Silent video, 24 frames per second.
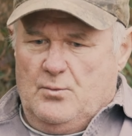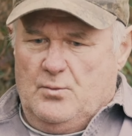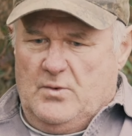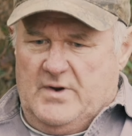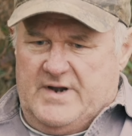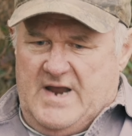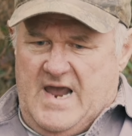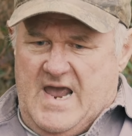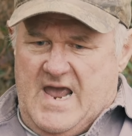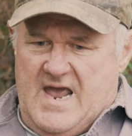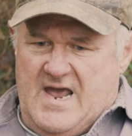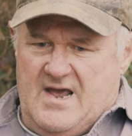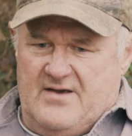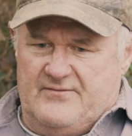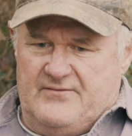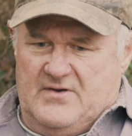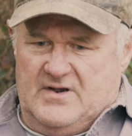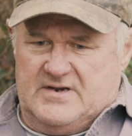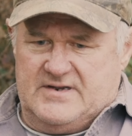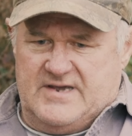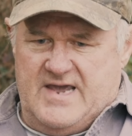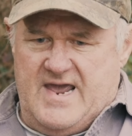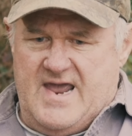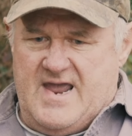would have
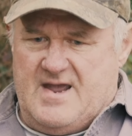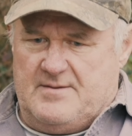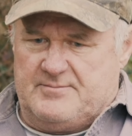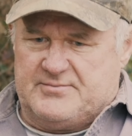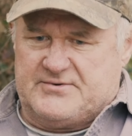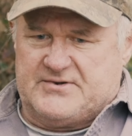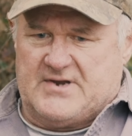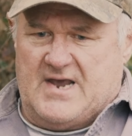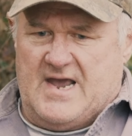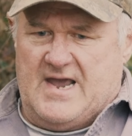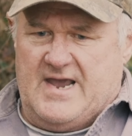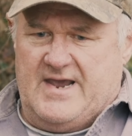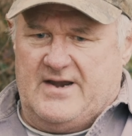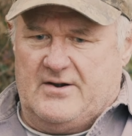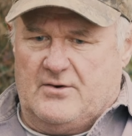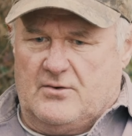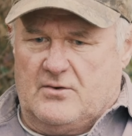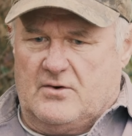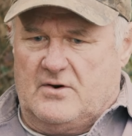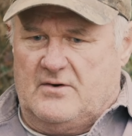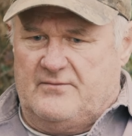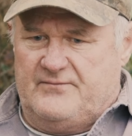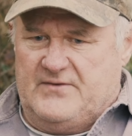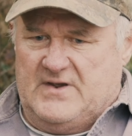a campsite
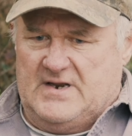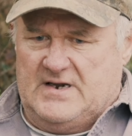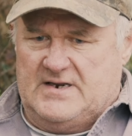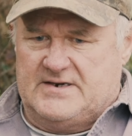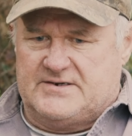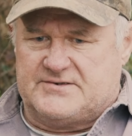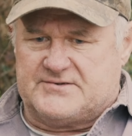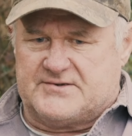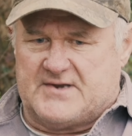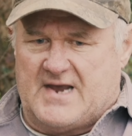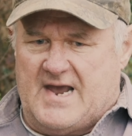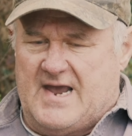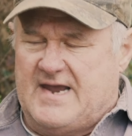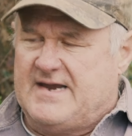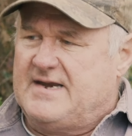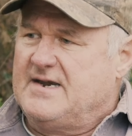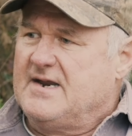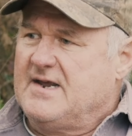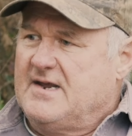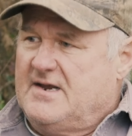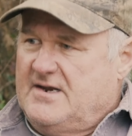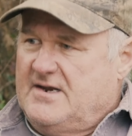or a village site